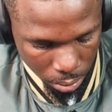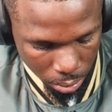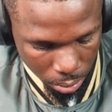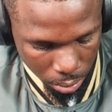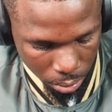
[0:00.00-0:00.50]

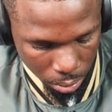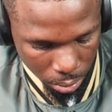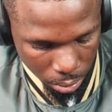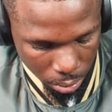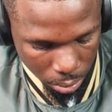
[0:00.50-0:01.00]

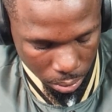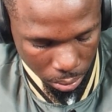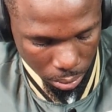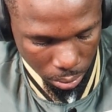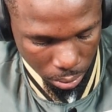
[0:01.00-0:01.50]

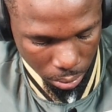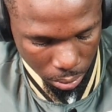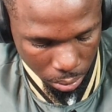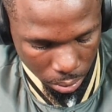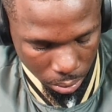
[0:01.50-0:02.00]

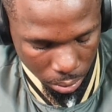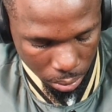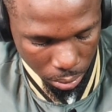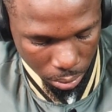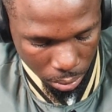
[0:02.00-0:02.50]

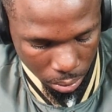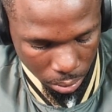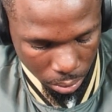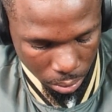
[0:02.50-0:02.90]
(not speaking)